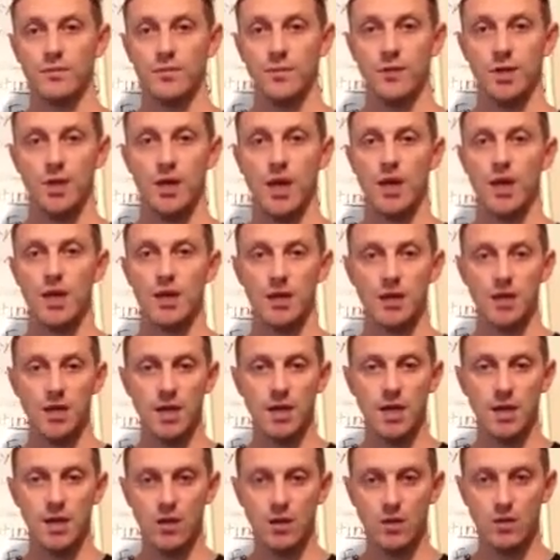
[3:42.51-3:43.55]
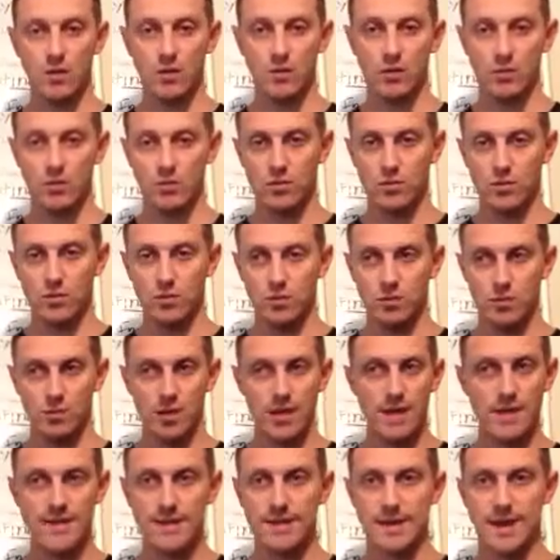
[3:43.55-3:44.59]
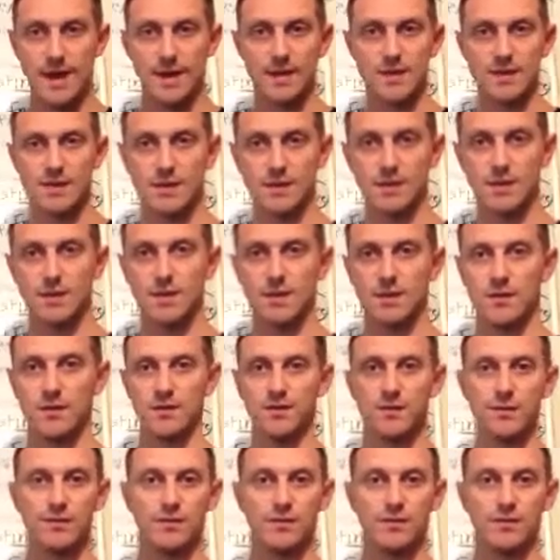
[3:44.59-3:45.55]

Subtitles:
You got to know the ins and outs of,